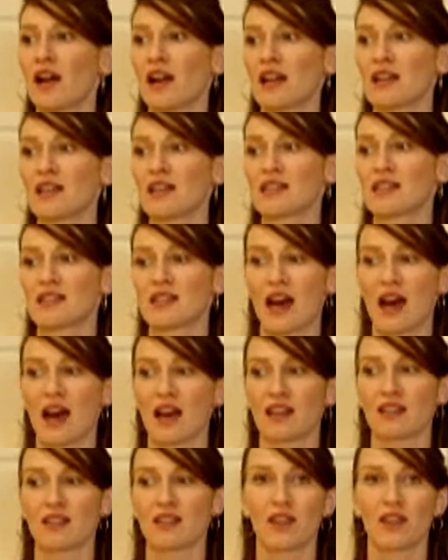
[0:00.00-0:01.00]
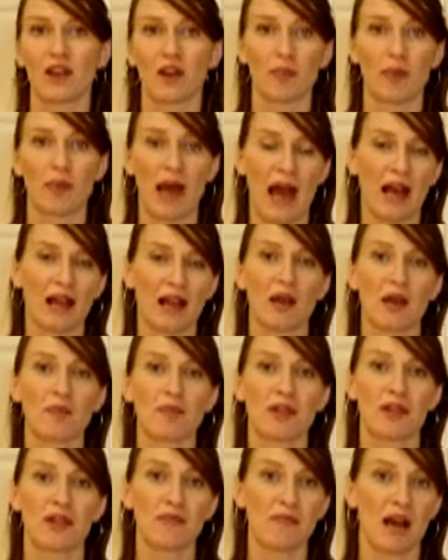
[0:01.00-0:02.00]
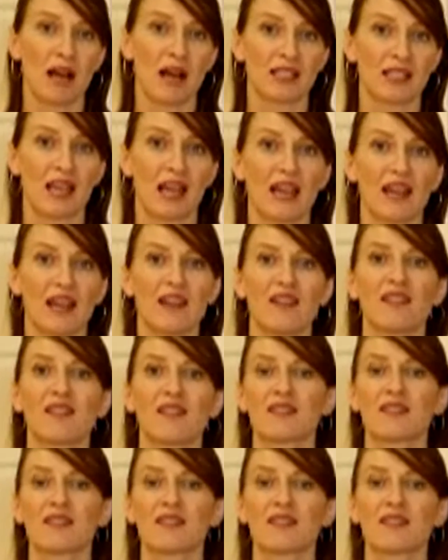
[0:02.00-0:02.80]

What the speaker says: is that they'll pack up their mate,